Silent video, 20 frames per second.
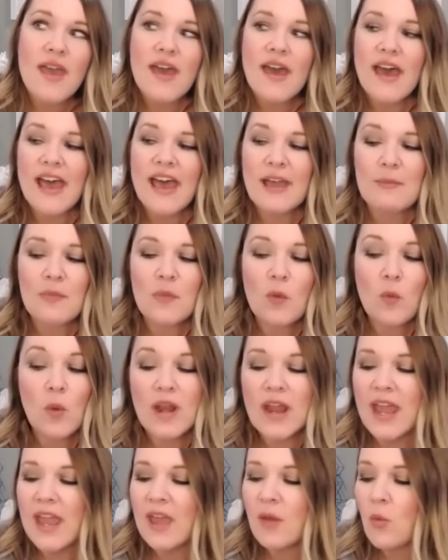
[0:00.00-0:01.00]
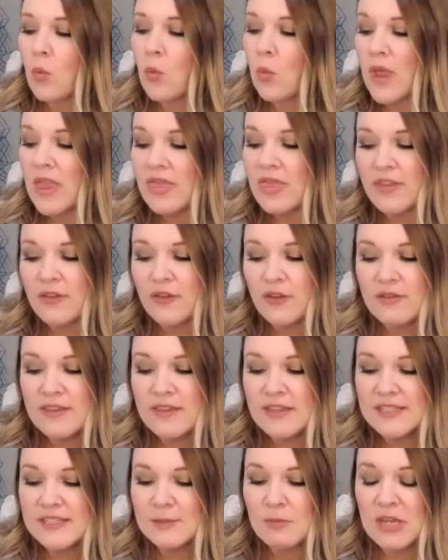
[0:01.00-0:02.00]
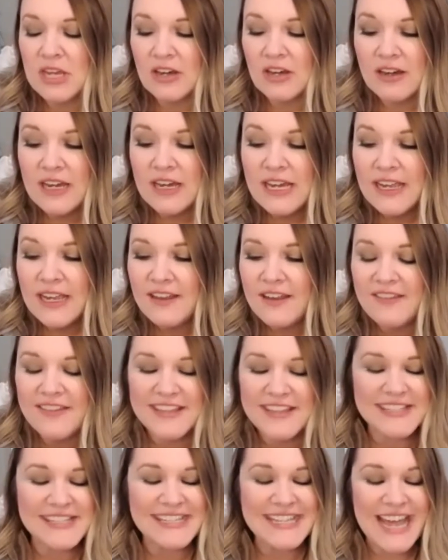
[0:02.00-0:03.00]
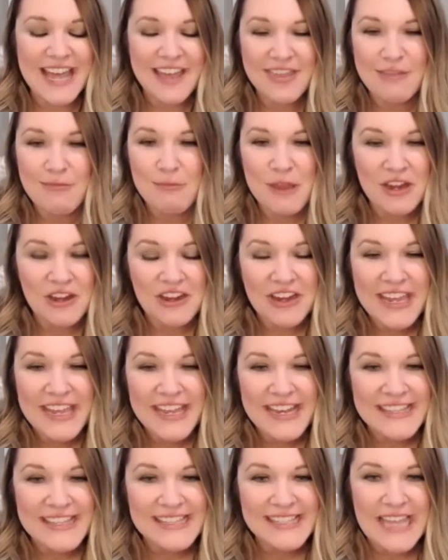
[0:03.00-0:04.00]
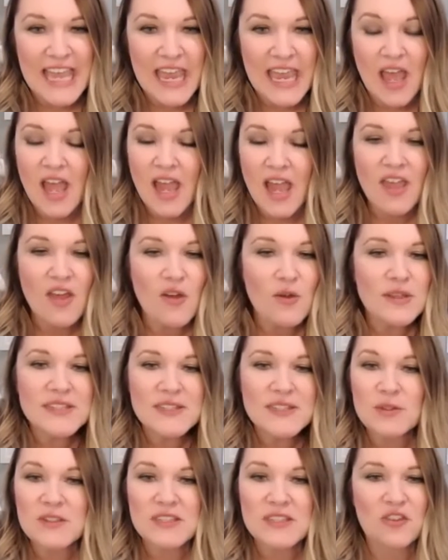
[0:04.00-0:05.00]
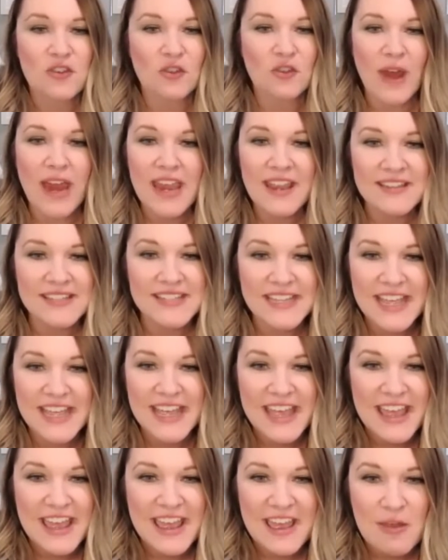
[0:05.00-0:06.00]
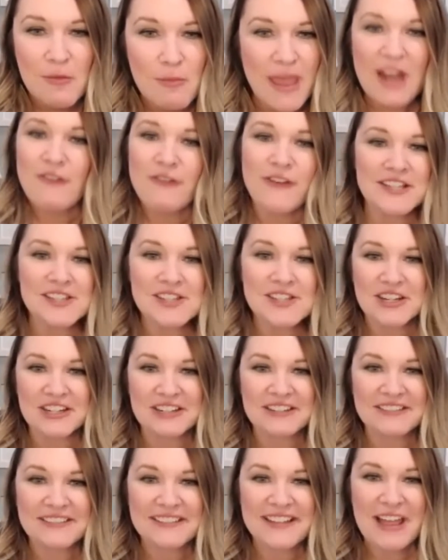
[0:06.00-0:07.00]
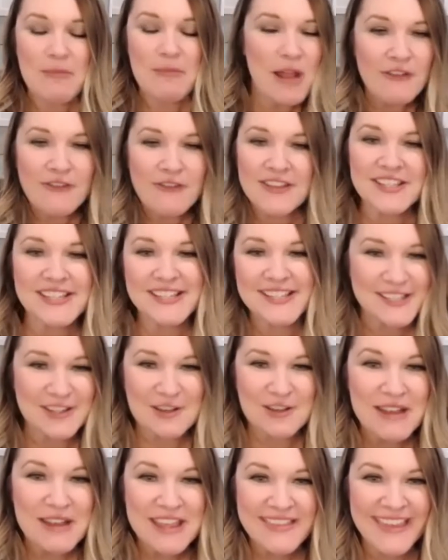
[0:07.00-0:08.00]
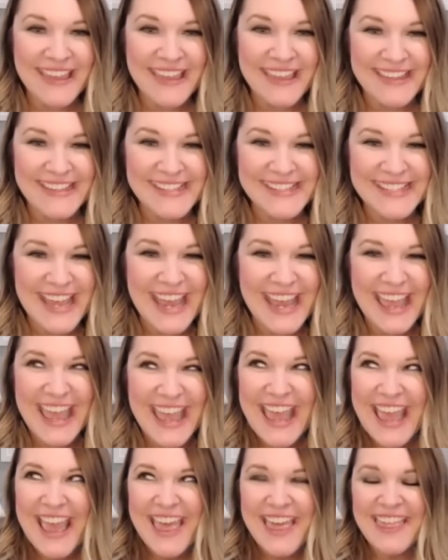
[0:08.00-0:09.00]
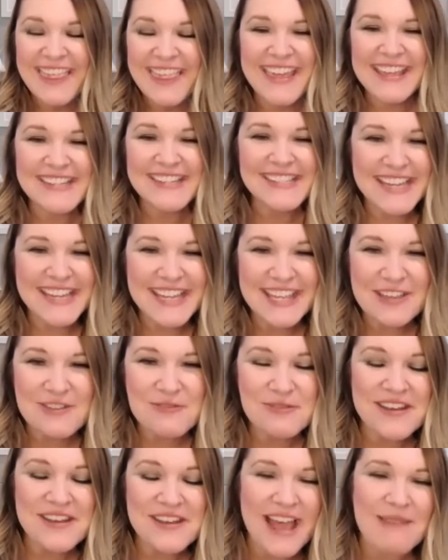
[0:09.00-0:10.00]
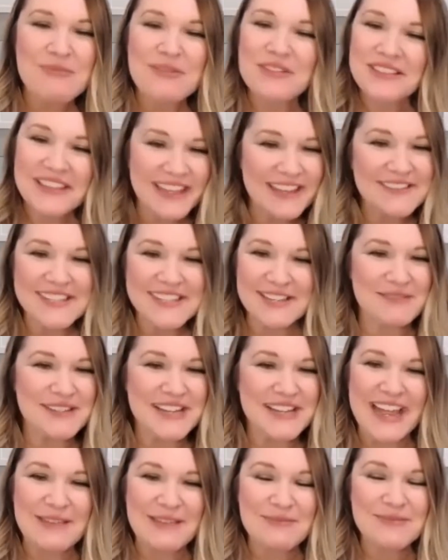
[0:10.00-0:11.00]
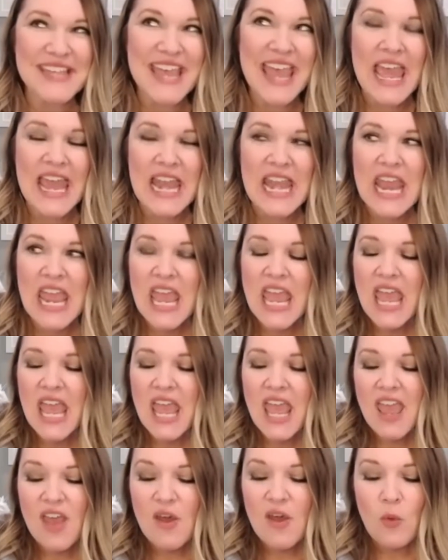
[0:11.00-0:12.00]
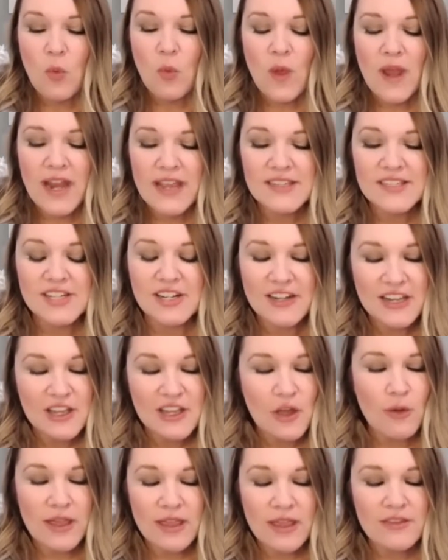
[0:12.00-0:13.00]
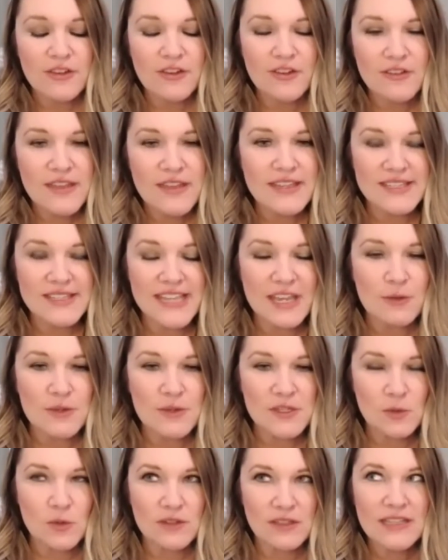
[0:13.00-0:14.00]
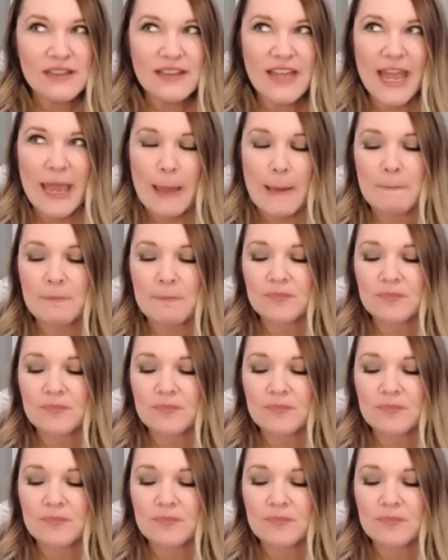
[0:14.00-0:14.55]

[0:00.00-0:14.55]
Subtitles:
When I went through this period, this death period, it's like, I always was a great manifester. I manifested so many things, like things that you would not believe sometimes. And when I started going through this, it was really like